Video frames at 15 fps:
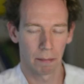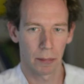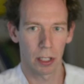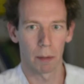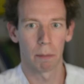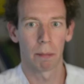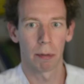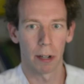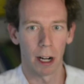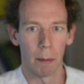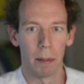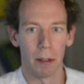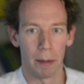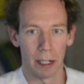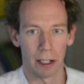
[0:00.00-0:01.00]
sort of
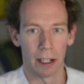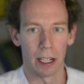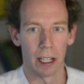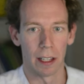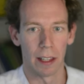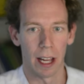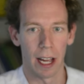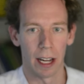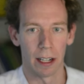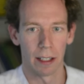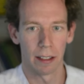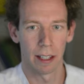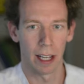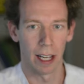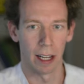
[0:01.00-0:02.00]
problem area that
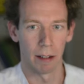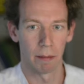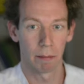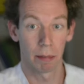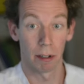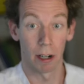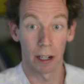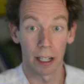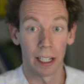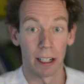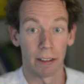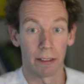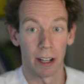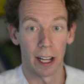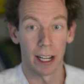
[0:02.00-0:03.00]
that Parag
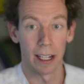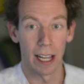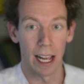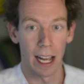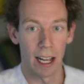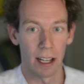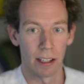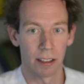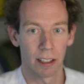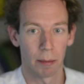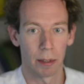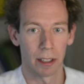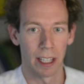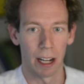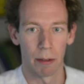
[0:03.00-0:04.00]
identified as
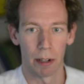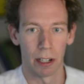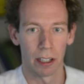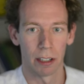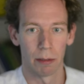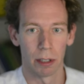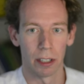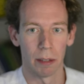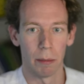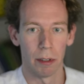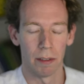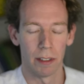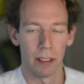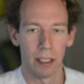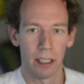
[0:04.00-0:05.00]
something that where he could really
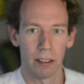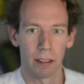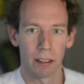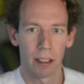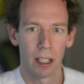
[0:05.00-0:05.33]
move the needle,